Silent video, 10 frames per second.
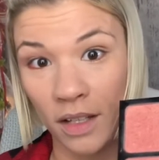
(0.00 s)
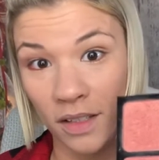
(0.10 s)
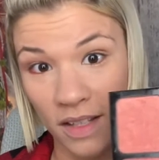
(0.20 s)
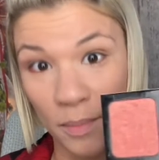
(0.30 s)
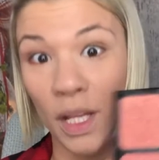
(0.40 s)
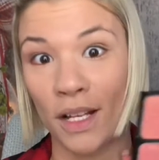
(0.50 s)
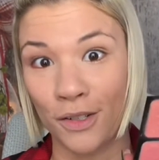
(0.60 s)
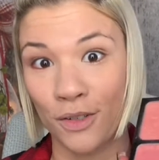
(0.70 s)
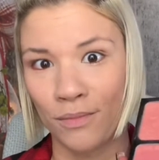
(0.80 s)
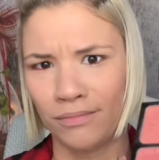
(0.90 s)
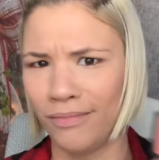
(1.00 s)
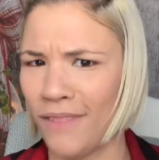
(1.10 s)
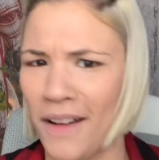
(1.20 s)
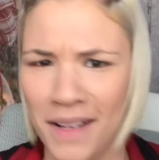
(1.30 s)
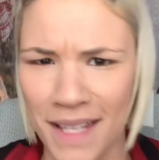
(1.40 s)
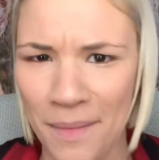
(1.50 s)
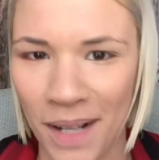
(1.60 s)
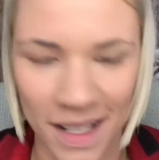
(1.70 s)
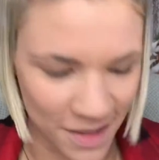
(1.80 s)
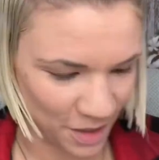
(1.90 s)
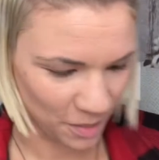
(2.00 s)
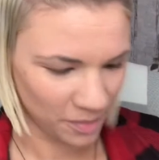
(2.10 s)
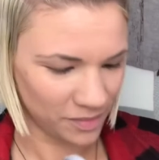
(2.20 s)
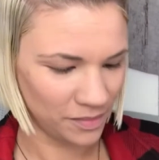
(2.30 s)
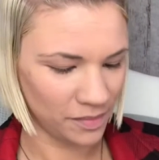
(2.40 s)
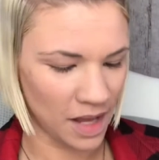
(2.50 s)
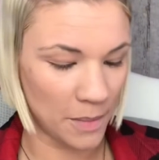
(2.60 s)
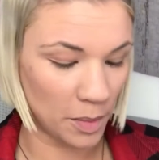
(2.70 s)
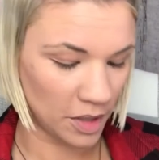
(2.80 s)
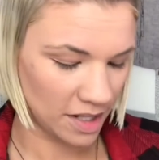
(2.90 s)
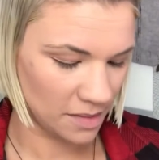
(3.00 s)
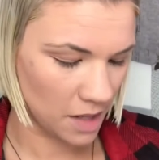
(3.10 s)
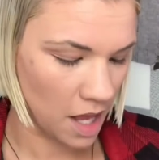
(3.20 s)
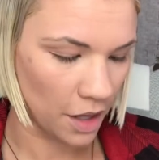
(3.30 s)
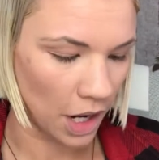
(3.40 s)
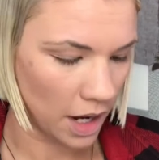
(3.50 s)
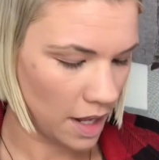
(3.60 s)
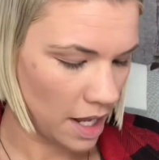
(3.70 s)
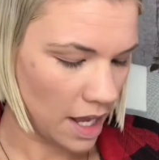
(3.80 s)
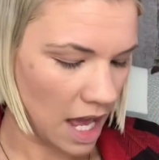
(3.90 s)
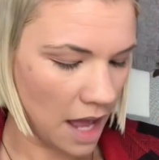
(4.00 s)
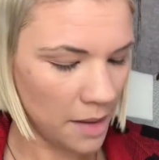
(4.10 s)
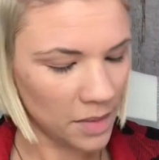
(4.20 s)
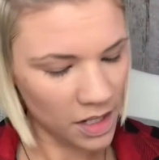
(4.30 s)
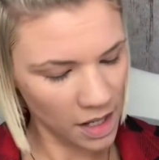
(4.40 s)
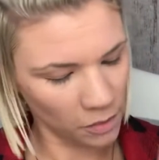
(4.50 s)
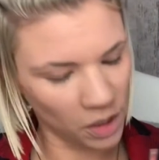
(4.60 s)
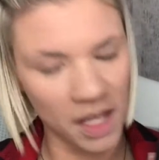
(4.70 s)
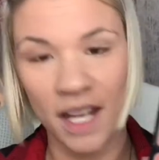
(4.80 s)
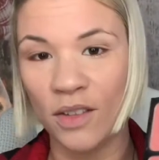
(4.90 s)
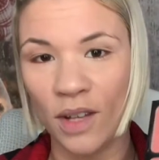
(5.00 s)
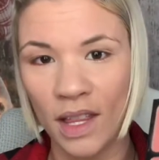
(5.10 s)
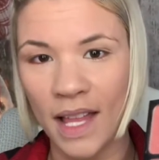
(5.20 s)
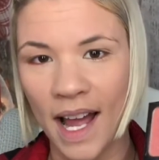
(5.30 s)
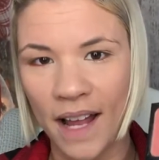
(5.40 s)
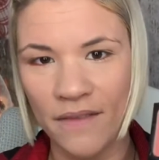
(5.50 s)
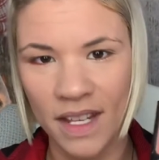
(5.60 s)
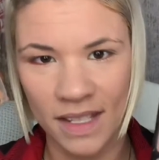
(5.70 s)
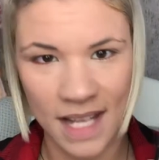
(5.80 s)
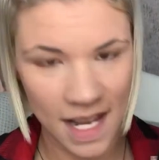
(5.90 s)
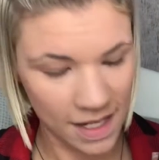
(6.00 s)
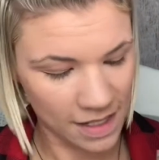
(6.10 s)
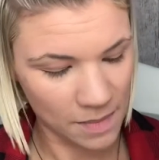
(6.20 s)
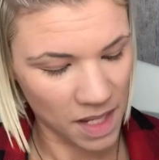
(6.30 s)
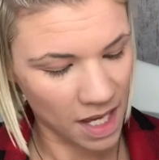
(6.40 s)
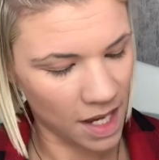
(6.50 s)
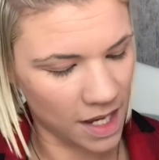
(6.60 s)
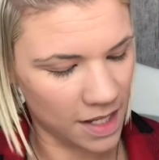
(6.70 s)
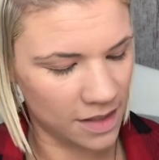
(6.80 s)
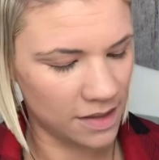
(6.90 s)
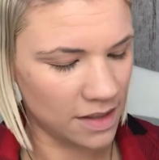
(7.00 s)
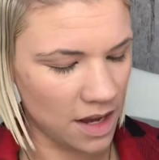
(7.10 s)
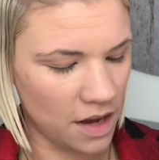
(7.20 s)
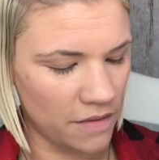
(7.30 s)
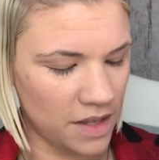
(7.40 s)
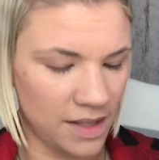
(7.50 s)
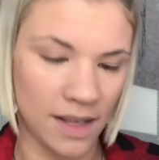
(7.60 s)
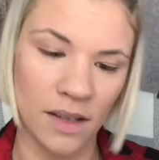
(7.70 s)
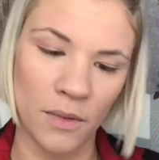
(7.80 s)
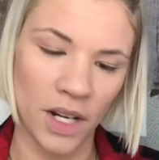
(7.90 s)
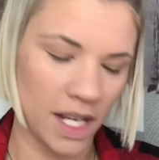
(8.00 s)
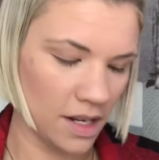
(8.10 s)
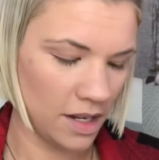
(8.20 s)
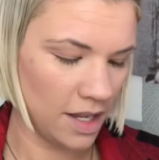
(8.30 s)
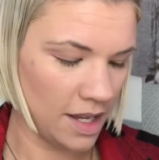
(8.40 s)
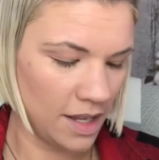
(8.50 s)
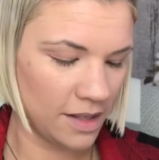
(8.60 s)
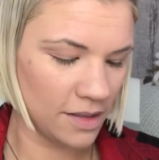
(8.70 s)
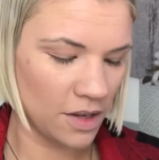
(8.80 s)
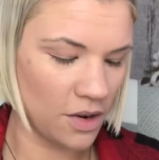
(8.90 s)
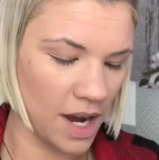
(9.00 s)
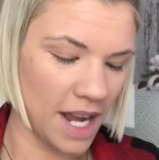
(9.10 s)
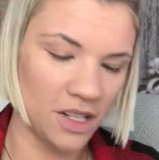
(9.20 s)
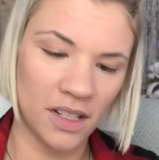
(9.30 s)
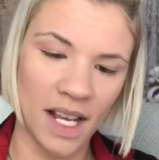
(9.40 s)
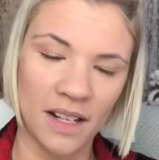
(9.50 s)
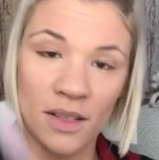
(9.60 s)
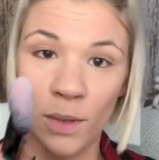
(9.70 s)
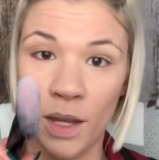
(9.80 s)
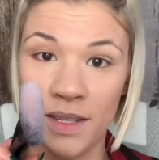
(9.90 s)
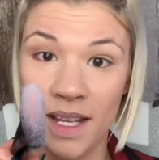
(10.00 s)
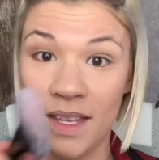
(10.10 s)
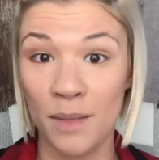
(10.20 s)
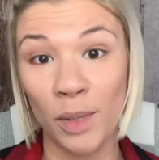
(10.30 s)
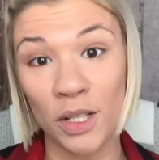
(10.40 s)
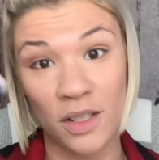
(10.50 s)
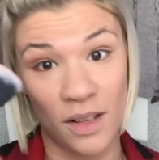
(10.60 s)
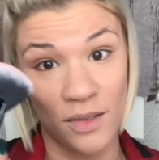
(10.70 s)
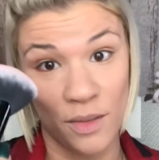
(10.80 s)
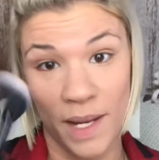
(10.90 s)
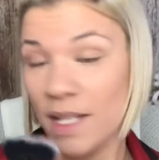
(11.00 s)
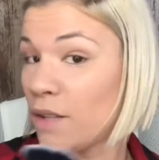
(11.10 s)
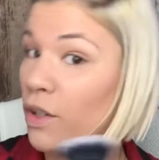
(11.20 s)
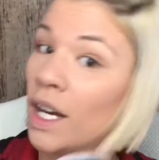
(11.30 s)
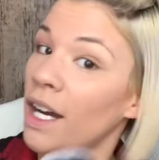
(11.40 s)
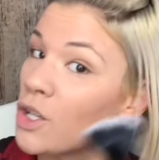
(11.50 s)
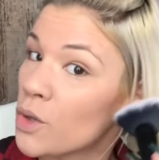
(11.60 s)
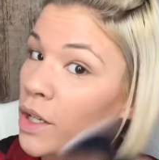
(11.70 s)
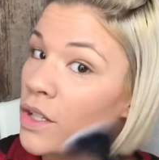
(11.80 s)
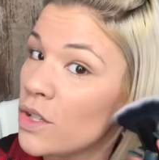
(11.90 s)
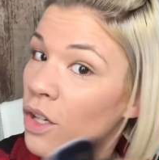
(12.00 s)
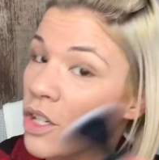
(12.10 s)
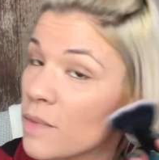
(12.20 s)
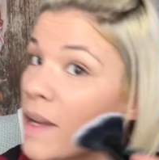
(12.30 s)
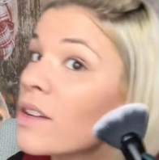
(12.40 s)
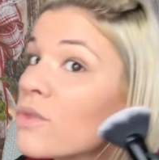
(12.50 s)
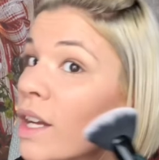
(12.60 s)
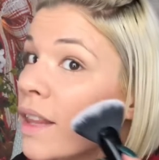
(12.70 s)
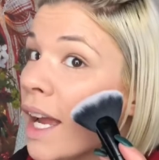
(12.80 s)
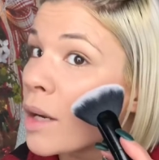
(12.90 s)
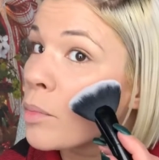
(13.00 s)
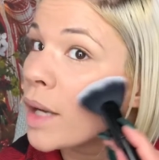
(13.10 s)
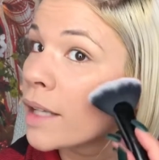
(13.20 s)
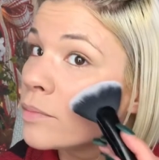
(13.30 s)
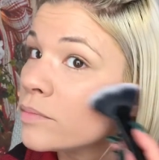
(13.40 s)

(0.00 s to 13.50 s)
blush. How did I say bronzer? I'm going to put on some color. I'm really into a live these days because of the season we're in. So I just kind of swirl this in. This brush is also amazing for contouring because you can just make a straight line. But